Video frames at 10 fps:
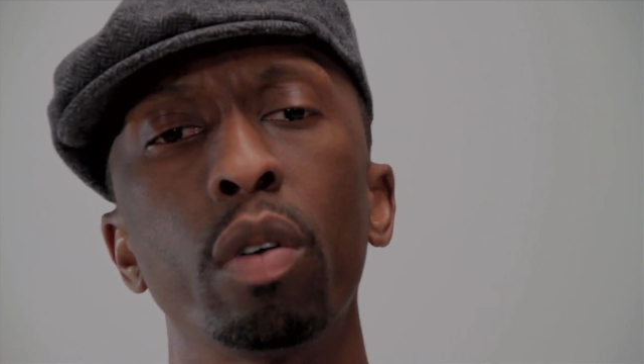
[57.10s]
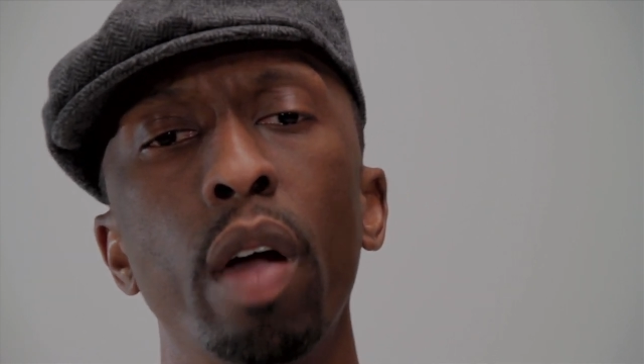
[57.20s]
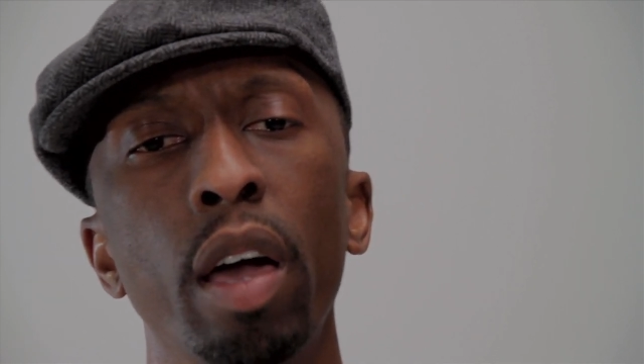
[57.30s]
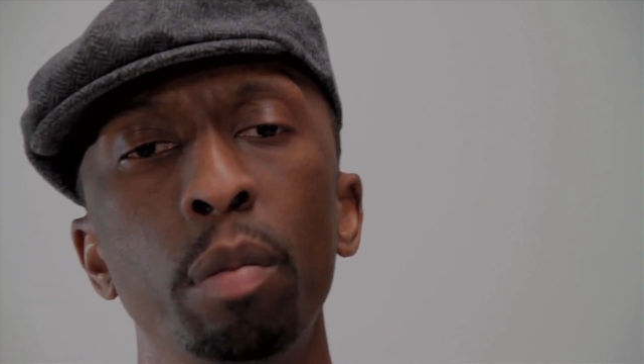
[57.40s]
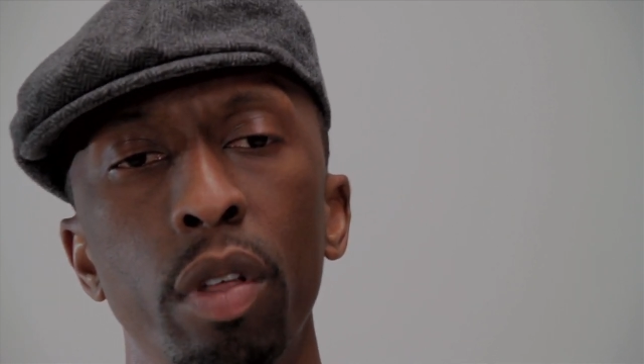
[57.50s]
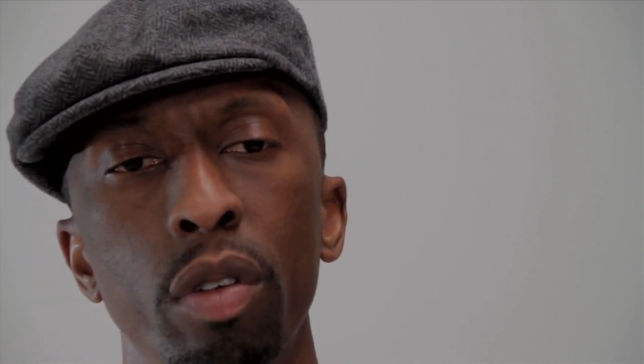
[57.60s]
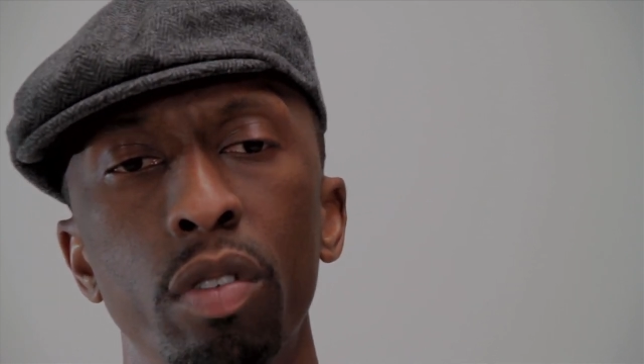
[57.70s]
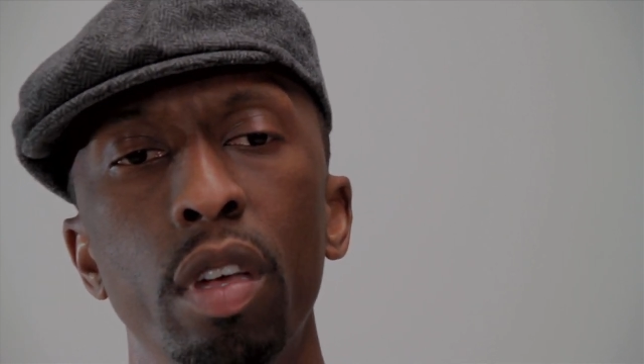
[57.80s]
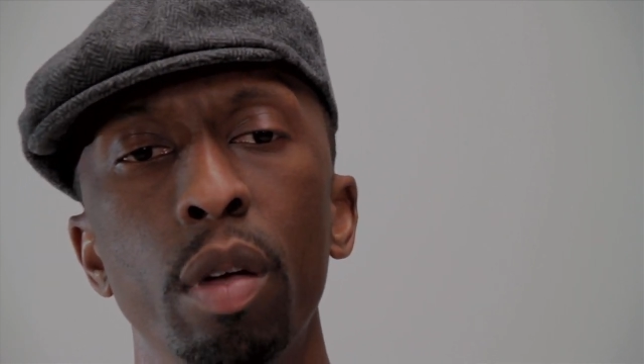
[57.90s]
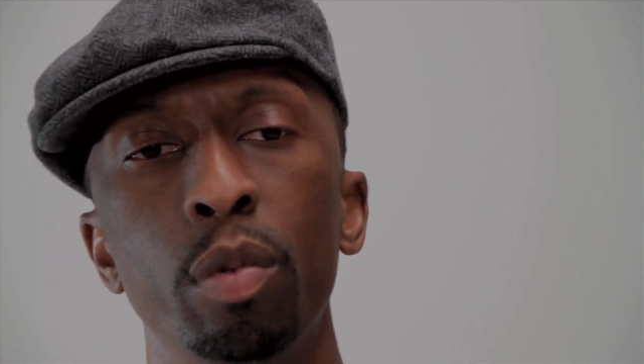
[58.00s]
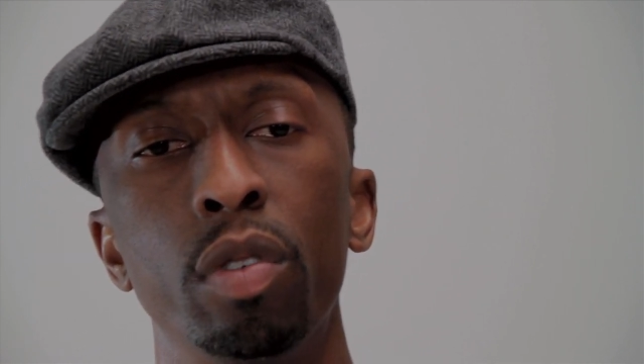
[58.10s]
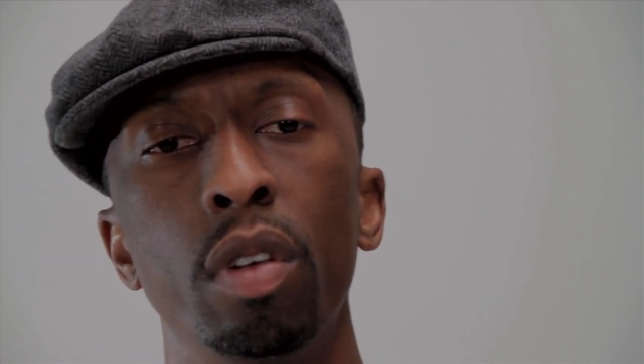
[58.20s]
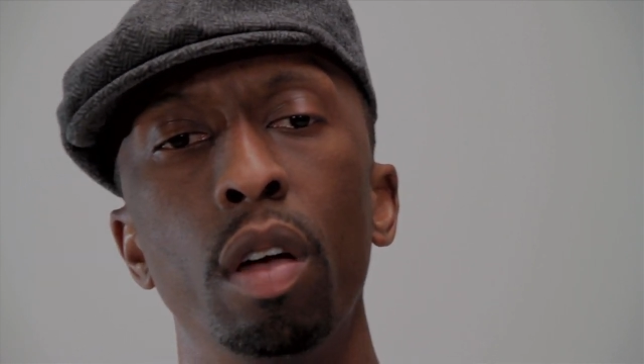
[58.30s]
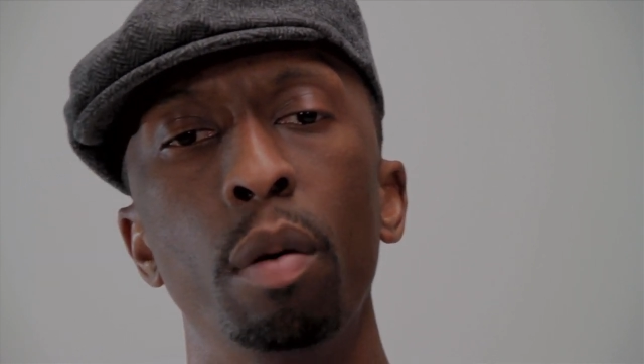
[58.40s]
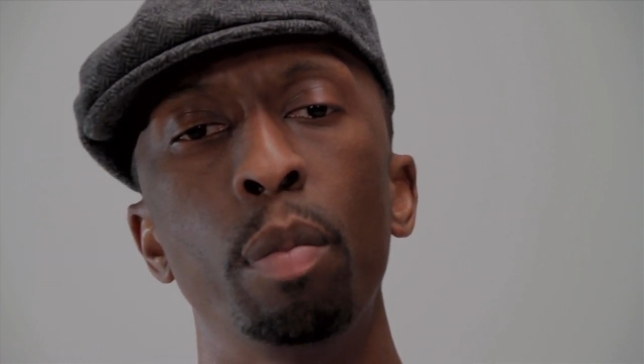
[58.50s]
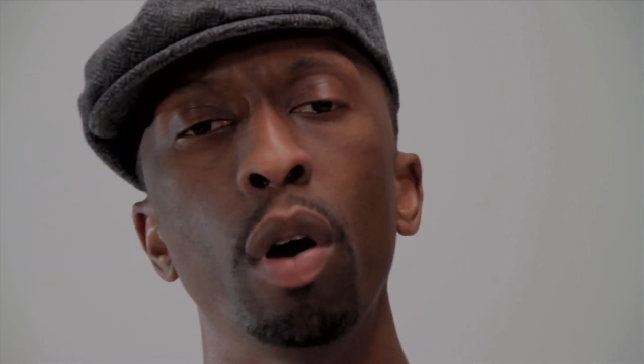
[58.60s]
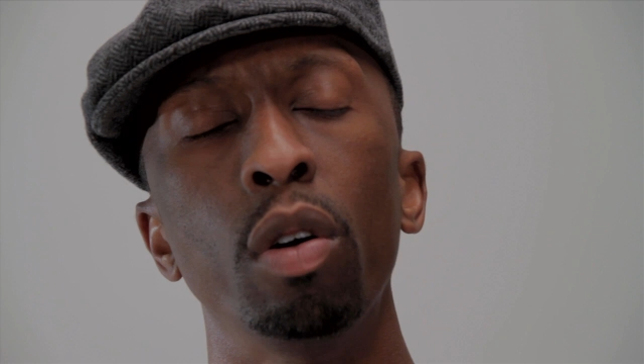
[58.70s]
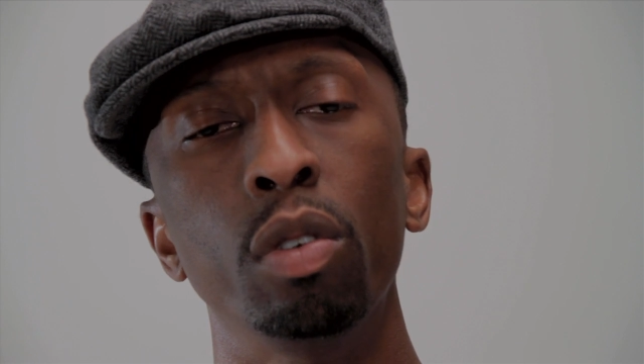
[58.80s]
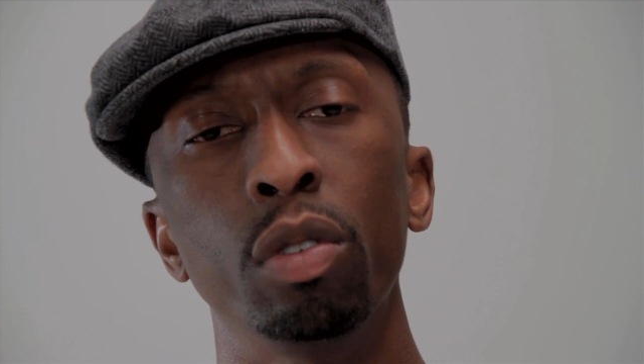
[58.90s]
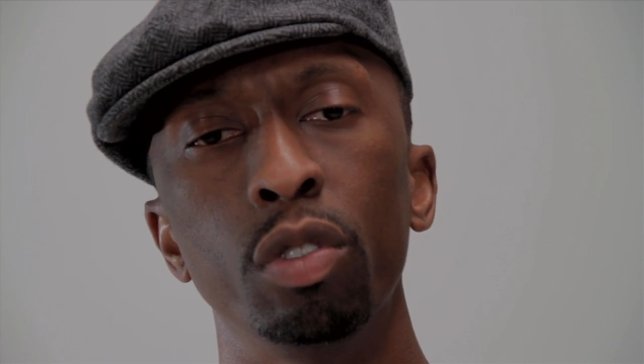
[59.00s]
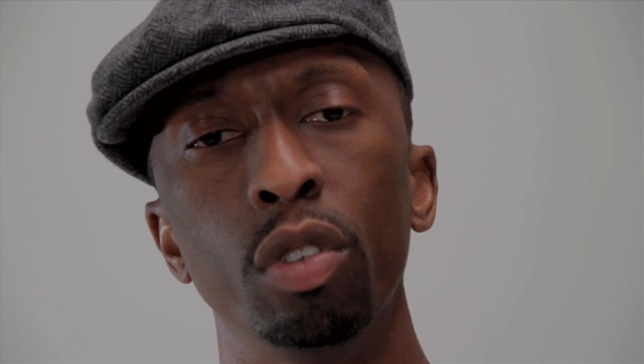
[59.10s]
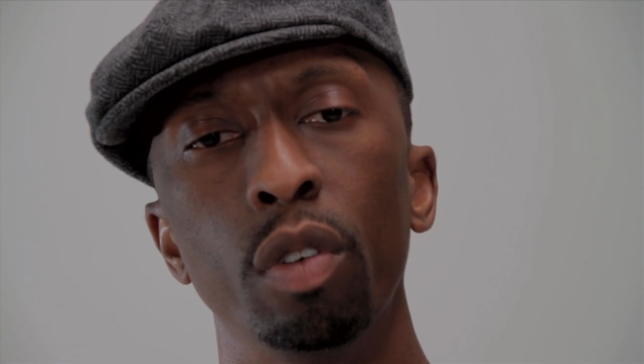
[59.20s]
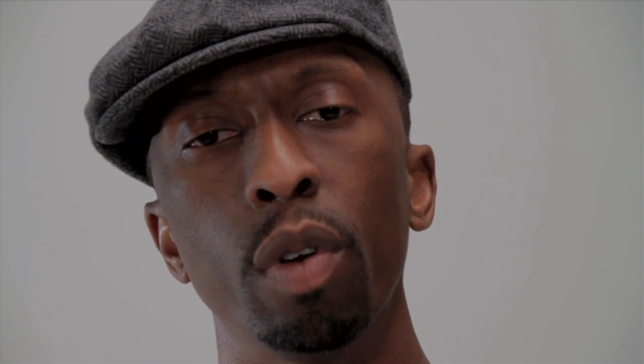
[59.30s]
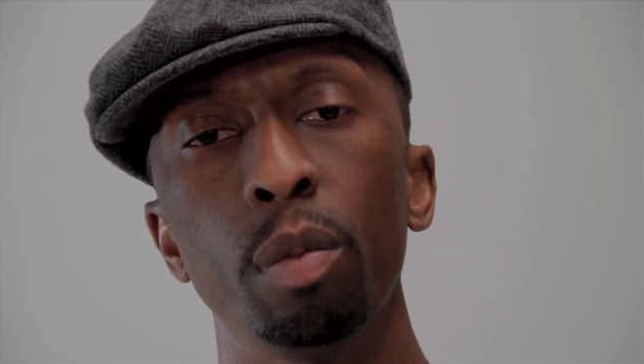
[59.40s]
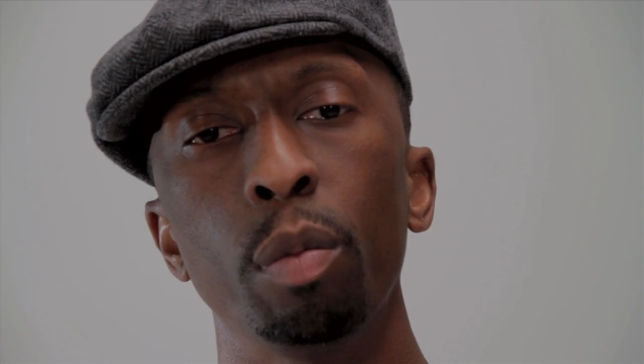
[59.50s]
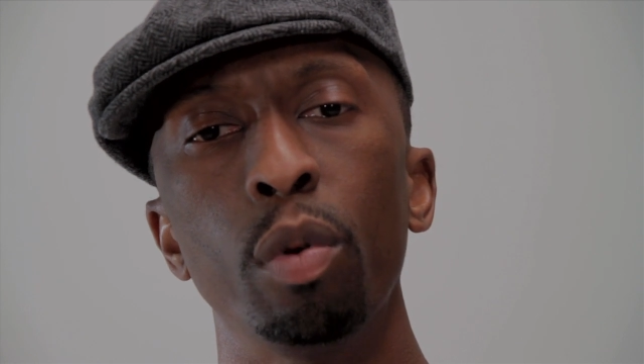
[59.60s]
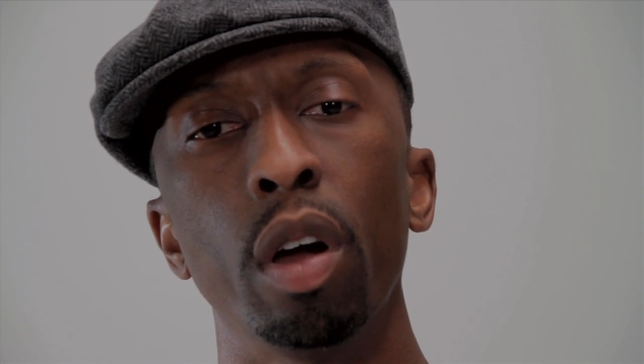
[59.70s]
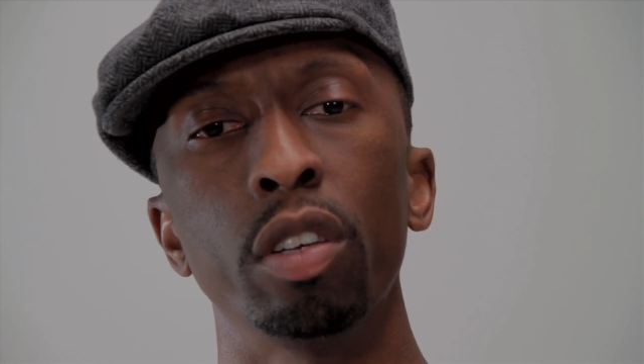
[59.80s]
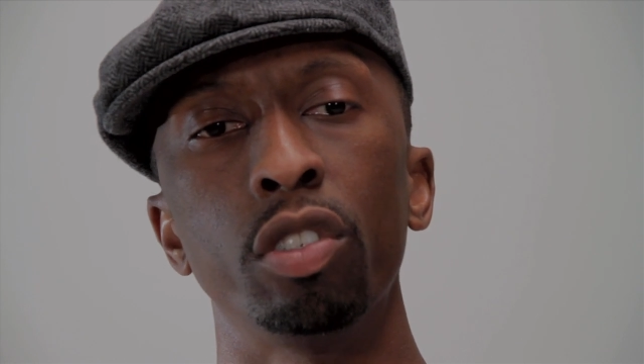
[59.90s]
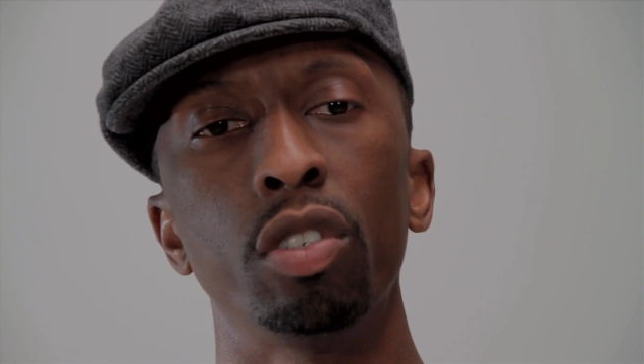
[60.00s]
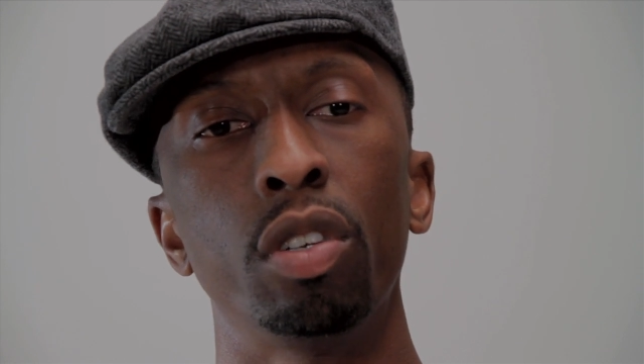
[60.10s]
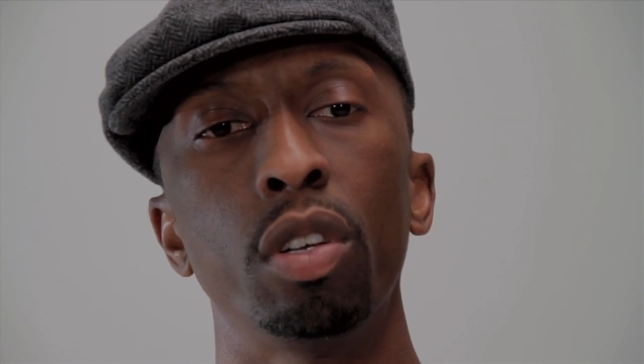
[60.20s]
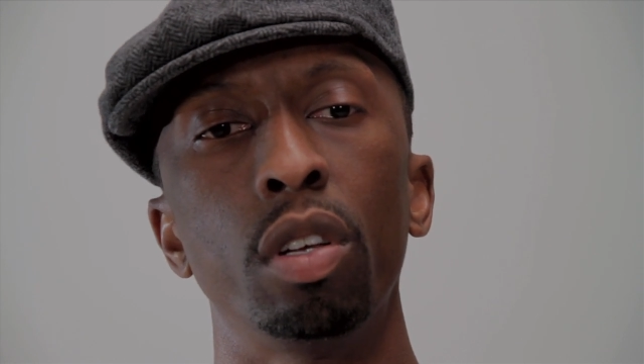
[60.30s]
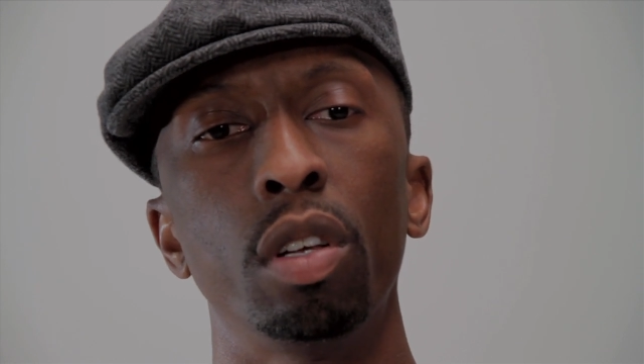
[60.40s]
Grandmother's hips bulge from the brush.